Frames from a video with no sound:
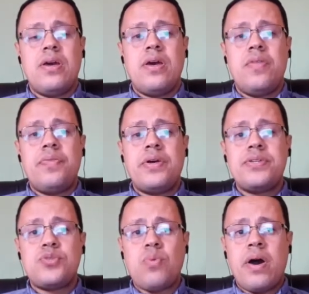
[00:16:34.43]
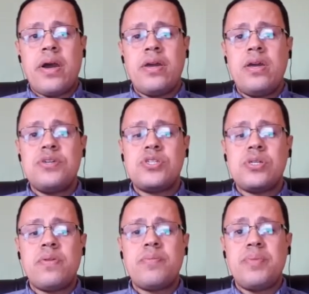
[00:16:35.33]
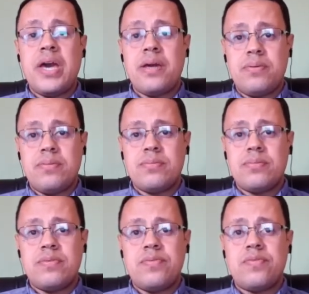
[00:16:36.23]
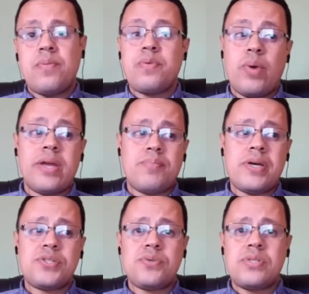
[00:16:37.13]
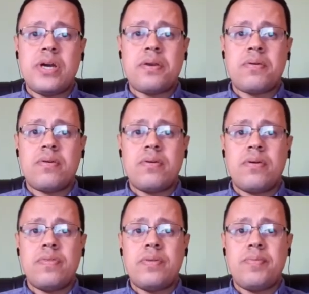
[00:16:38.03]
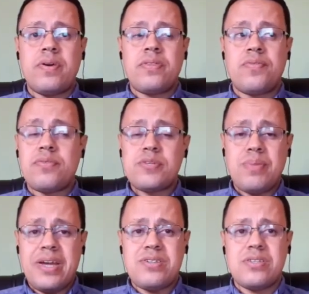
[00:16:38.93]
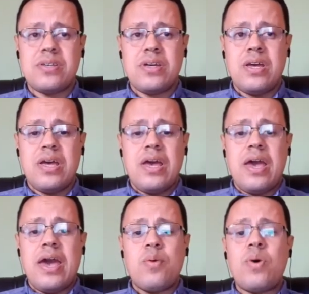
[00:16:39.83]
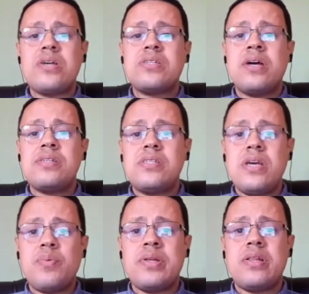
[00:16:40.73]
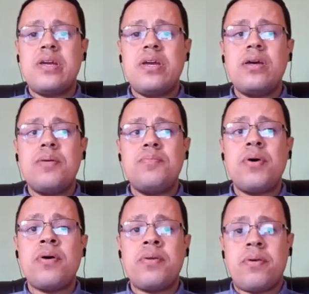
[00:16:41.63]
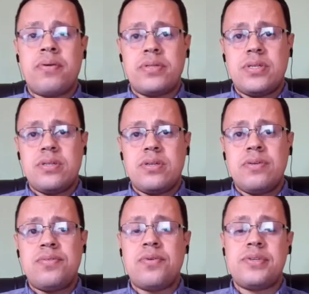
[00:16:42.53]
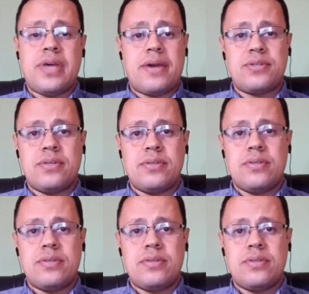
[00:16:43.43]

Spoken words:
That is why he stole the piano from the white master Sarah in the first place, and was consequently murdered for his action.